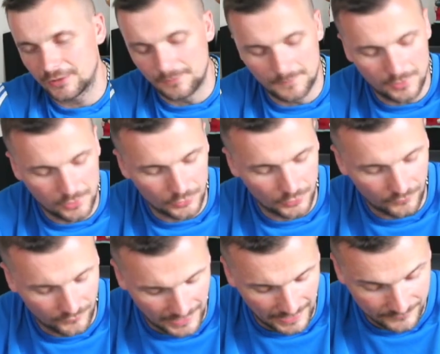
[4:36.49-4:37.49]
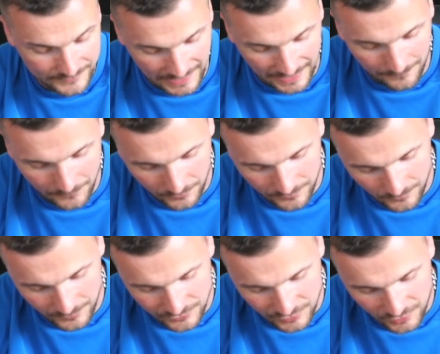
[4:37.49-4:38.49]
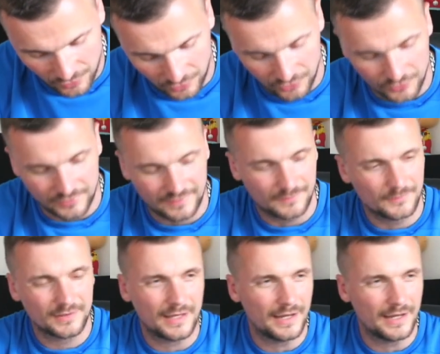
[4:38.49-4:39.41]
got mauled off at half time, but which has got a load of things.